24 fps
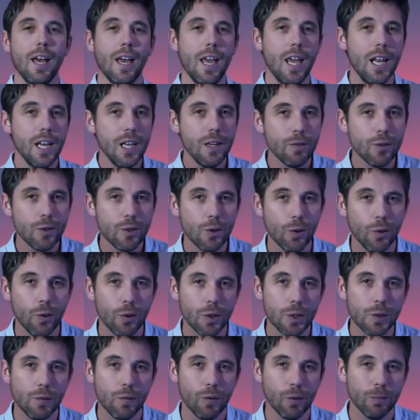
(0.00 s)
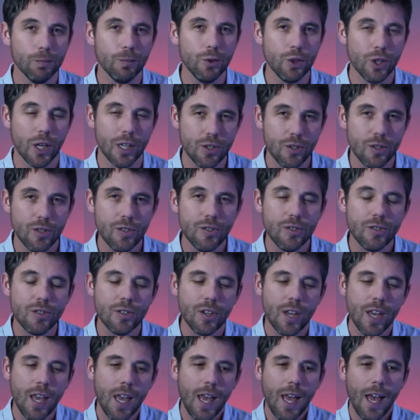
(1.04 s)
any of the talks from Judges.
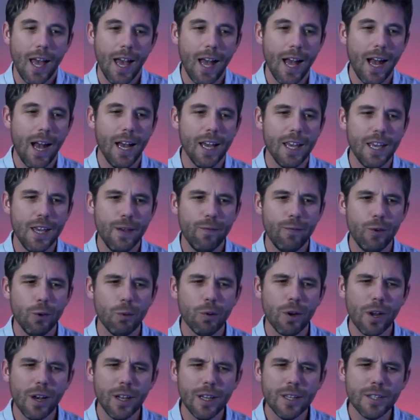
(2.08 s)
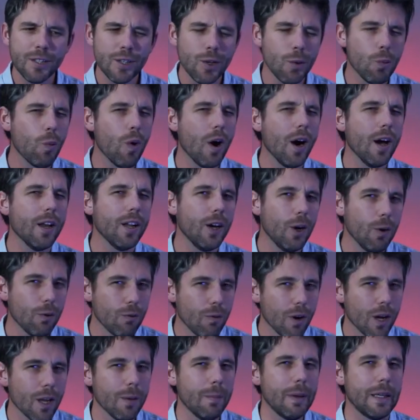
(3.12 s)
If you're going to listen to one, I would
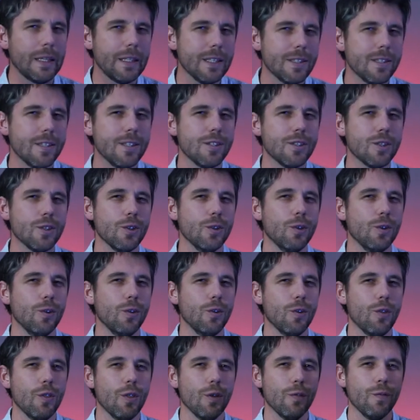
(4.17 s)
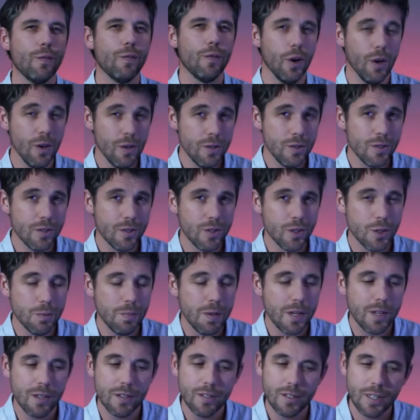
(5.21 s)
recommend listening to the first, just
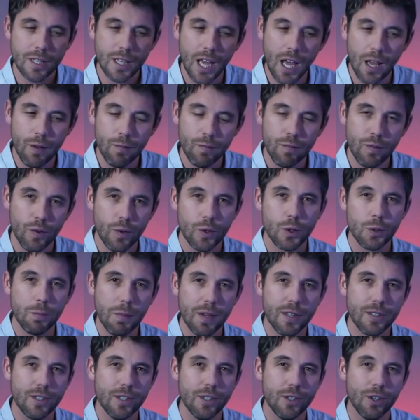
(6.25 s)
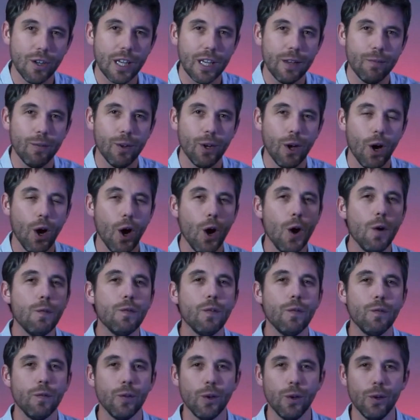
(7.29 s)
because in that first message I give an
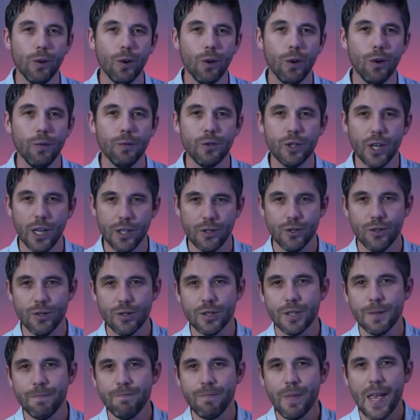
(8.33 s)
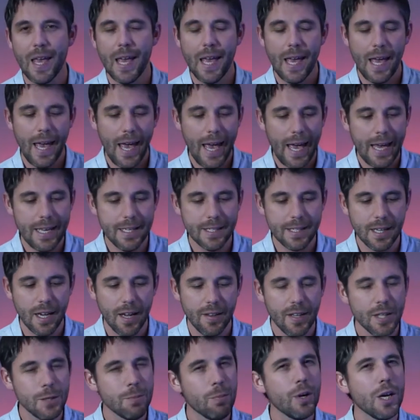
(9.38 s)
overview of Judges. And
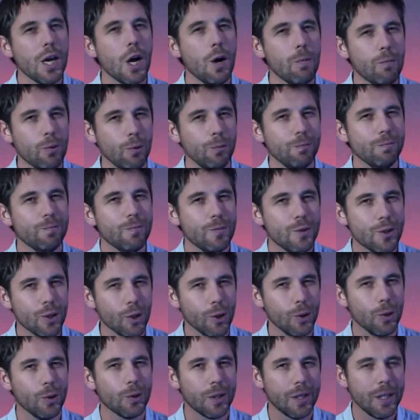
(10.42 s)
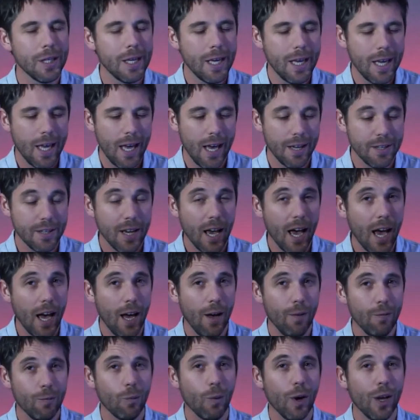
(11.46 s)
that's pretty helpful to look to
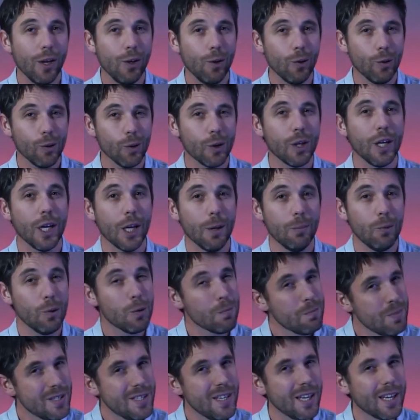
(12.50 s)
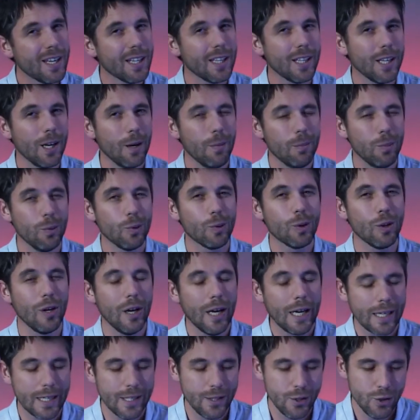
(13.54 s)
have when you're looking at a book, particularly a book
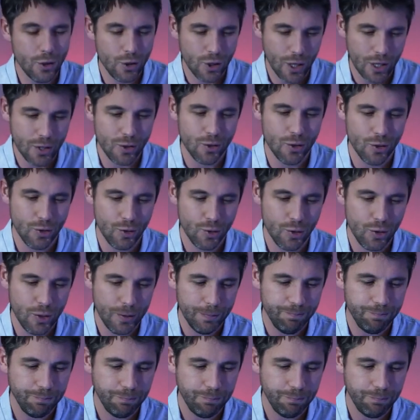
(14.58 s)
like Judges.